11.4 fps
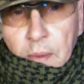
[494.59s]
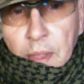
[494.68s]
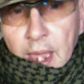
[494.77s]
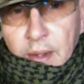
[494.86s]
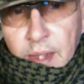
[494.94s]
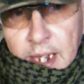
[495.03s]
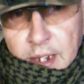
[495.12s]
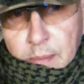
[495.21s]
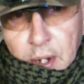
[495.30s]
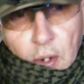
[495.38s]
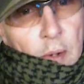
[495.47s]
Then
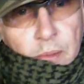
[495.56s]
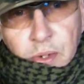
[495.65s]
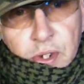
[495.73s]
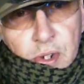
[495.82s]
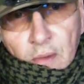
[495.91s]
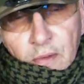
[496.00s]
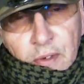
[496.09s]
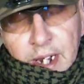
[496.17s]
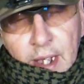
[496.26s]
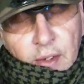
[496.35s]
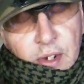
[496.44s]
these become
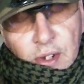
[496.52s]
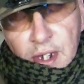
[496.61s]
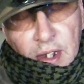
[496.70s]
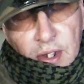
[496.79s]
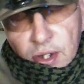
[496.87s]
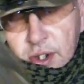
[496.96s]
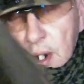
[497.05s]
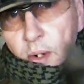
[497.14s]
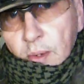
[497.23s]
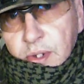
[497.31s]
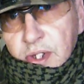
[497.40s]
something else, because it's
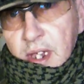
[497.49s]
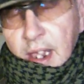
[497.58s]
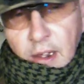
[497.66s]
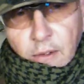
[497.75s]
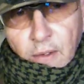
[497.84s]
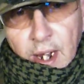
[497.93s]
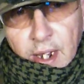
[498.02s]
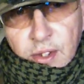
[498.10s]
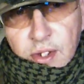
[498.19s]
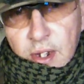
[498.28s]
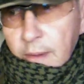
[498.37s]
so
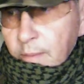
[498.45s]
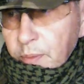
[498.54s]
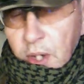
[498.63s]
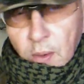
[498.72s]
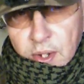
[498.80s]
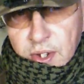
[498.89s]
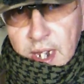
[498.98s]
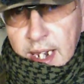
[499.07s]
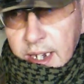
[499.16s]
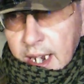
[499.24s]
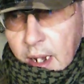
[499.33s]
satisfying to do a
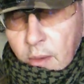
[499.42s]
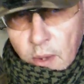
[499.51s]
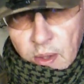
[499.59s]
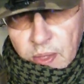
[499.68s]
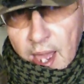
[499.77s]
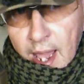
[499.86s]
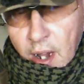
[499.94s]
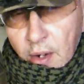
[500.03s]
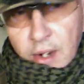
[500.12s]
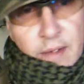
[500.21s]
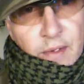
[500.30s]
takedown with
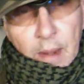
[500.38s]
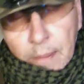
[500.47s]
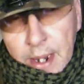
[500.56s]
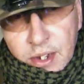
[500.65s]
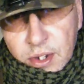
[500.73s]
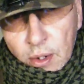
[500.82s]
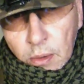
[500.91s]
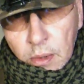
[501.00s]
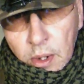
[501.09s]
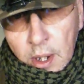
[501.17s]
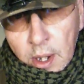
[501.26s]
that, or even a
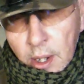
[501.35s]
pistol.